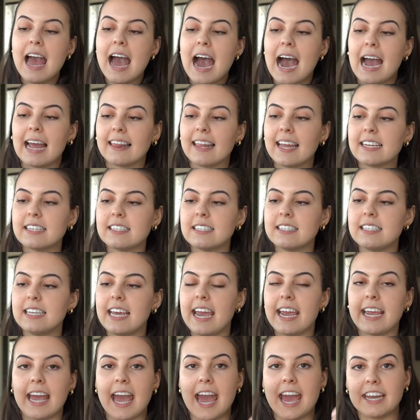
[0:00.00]
I like to
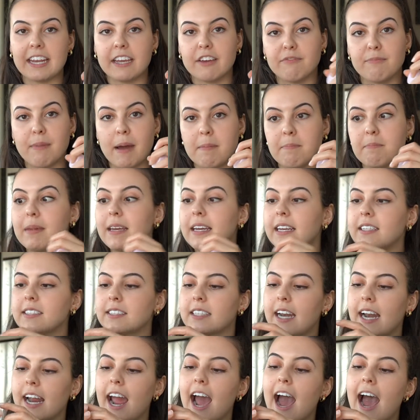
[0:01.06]
take any of my minis
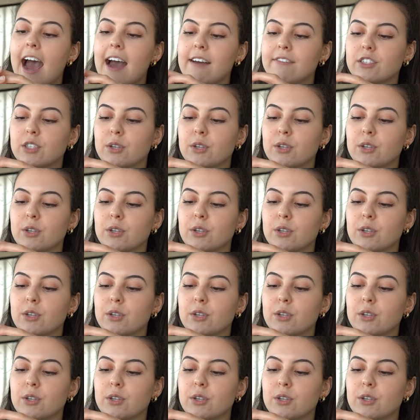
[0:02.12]
that I have.